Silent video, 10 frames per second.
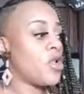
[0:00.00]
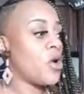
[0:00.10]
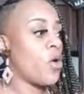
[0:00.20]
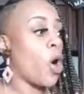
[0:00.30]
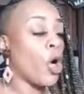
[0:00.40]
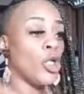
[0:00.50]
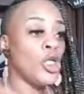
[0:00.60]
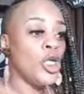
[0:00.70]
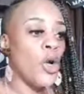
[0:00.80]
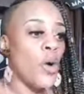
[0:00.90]
early
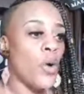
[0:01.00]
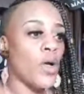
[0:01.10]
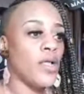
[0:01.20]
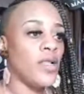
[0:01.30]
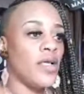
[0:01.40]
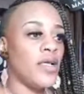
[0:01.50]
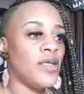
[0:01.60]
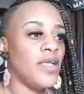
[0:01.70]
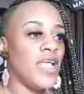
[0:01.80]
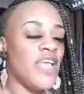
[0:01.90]
on,
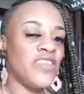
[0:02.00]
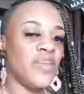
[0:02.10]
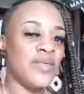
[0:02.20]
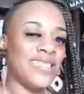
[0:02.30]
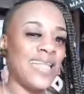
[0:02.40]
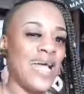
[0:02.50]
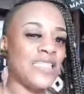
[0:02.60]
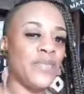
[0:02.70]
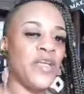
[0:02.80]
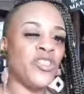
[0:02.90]
even some of his
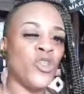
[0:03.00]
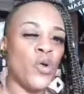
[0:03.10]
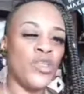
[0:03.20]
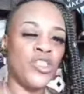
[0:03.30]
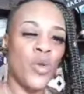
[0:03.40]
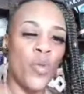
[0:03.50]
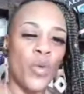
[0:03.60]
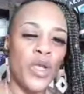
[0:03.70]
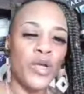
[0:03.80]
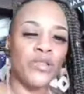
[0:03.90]
classmates noticed some weird
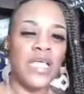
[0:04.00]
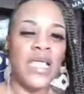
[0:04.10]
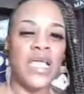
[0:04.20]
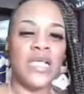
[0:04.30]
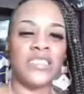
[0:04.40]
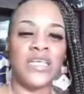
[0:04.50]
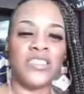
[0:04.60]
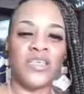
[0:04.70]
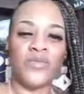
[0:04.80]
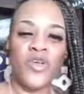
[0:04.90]
things and some, you
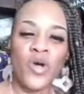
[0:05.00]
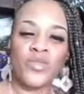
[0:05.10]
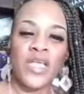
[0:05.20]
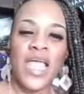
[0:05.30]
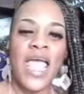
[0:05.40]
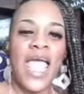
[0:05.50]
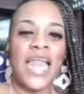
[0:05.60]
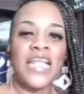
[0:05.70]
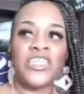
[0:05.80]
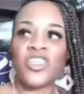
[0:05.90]
know what I'm saying? And he
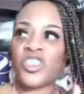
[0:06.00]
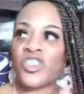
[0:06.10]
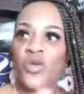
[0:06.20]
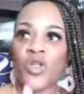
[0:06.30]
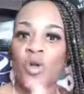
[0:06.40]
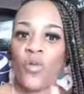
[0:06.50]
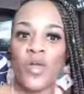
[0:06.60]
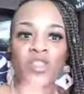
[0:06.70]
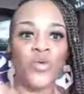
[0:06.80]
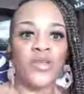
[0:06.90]
just, went through a
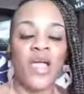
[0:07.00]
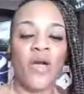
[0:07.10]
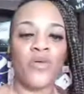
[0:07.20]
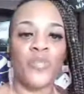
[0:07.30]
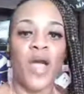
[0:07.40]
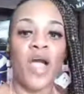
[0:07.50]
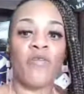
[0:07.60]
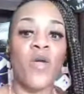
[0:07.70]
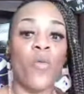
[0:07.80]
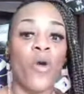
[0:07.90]
downward spiral. And
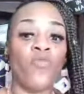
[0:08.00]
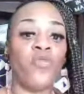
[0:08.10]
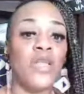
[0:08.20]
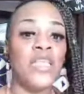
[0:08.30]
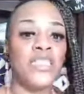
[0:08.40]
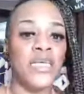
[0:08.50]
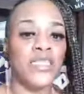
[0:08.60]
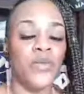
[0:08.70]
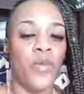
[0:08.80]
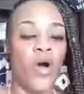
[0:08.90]
what really ticked him
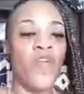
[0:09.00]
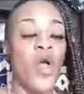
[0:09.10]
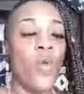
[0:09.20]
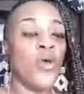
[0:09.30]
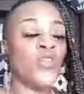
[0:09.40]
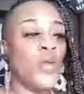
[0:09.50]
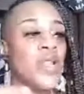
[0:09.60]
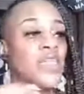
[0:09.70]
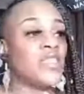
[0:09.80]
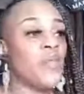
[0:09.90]
off was when his
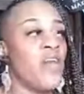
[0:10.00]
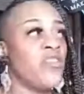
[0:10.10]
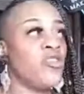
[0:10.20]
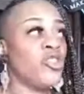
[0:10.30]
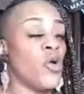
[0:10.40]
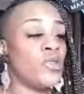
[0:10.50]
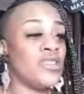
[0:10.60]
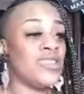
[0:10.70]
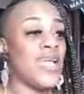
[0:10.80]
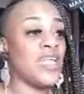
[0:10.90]
mother chose to take
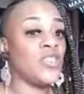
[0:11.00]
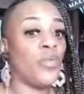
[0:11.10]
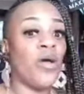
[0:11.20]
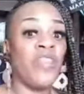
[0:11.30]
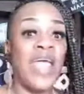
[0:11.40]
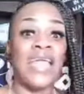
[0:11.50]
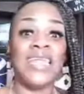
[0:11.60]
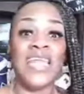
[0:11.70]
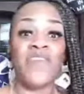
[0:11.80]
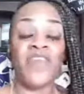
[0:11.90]
his brother and left
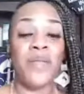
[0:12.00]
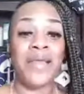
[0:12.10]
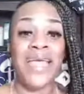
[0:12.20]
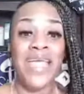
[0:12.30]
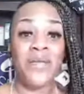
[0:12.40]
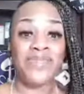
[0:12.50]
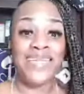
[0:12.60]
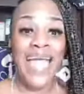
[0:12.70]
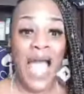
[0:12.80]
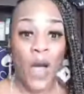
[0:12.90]
him in an empty
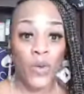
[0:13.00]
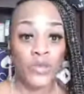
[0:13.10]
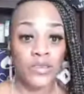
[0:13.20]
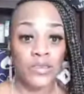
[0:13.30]
house.